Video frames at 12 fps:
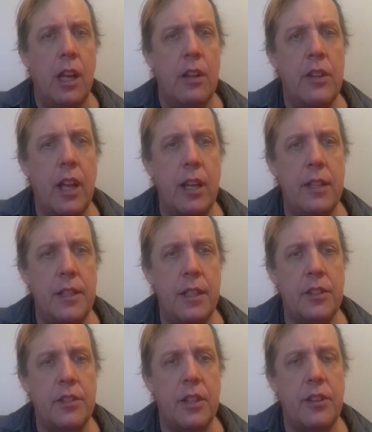And the idea
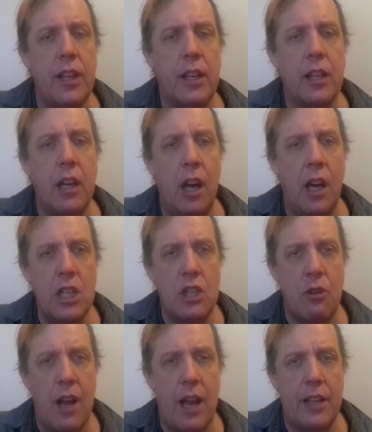is that they
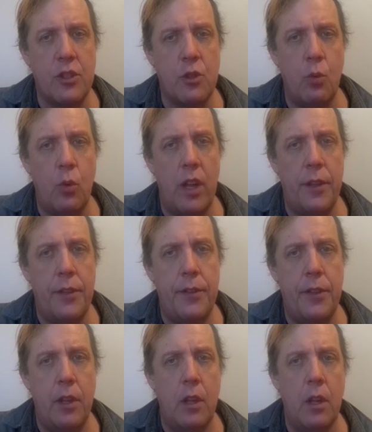contrast with,
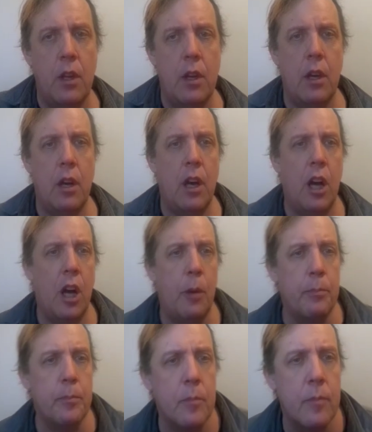um,